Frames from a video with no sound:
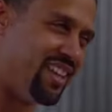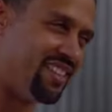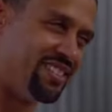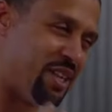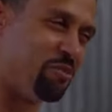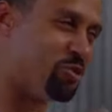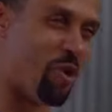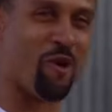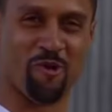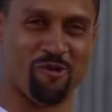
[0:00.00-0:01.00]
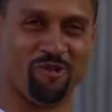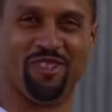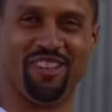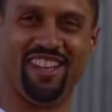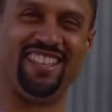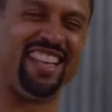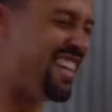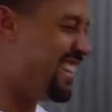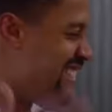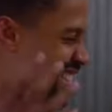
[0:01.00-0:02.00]
Something's wrong. Yeah.
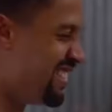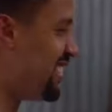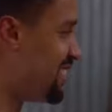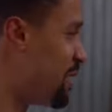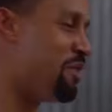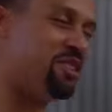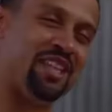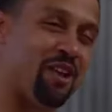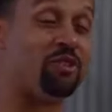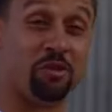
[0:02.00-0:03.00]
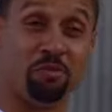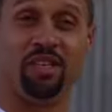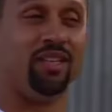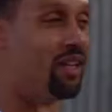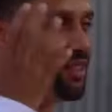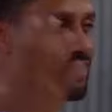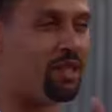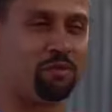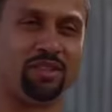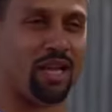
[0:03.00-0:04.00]
It isn't, something's not, to me,
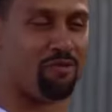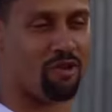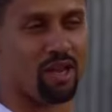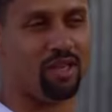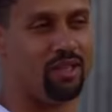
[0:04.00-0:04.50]
something's not right.